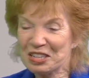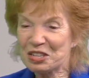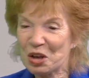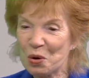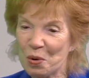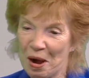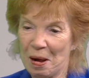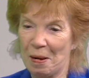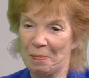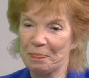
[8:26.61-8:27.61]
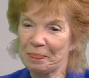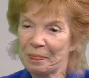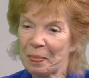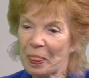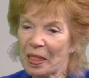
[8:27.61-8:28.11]
So,
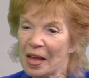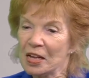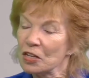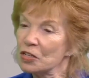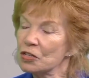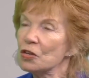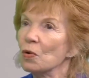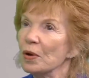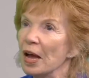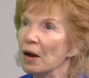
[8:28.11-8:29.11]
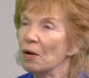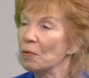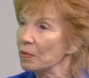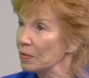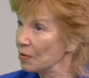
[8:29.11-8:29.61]
so
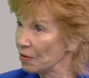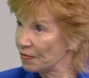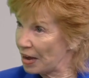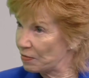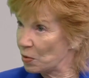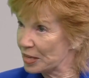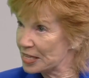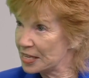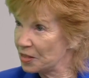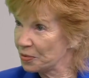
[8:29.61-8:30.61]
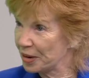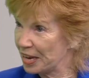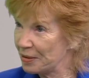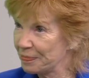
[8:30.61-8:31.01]
now you're a 501c3.